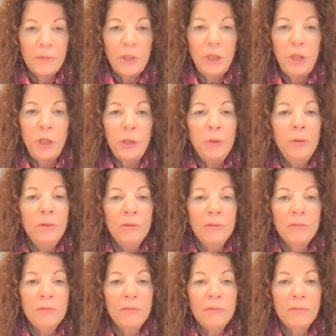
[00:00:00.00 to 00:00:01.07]
You do
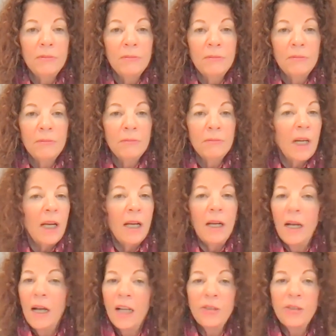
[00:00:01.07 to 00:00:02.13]

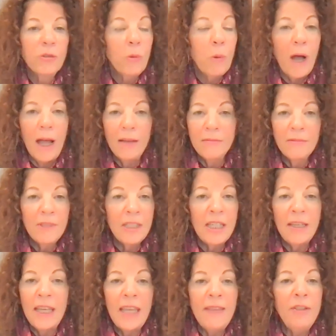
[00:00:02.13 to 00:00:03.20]
a squat,
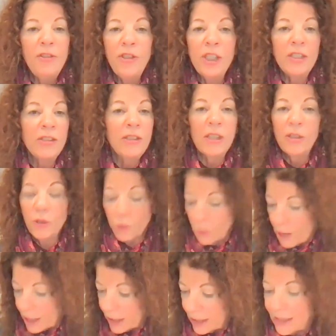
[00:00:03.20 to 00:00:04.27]
even just
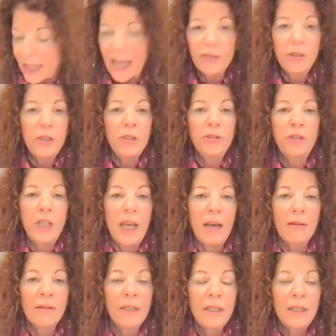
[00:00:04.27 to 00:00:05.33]
squatting down to your
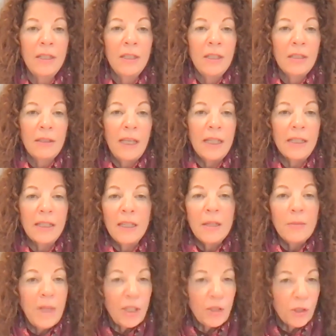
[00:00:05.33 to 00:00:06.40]
chair. Like,
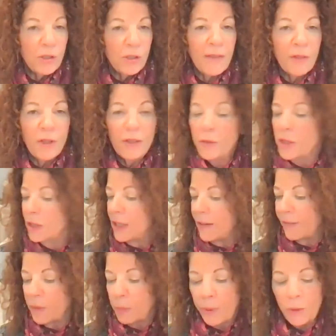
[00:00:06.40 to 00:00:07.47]
make sure you have good, you don't
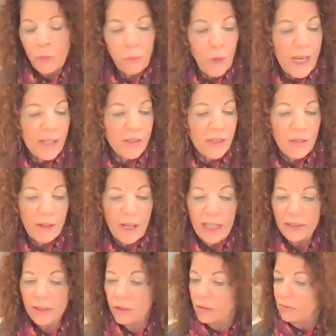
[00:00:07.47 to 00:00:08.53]
have to put weights in your
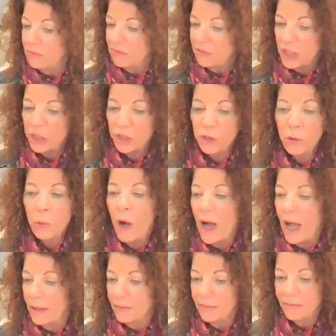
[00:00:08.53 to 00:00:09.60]
hands, just
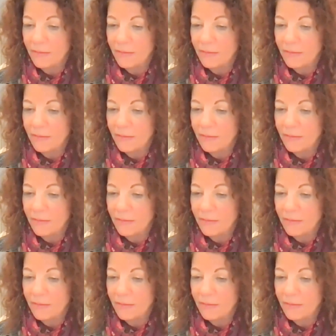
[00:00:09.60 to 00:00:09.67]
squat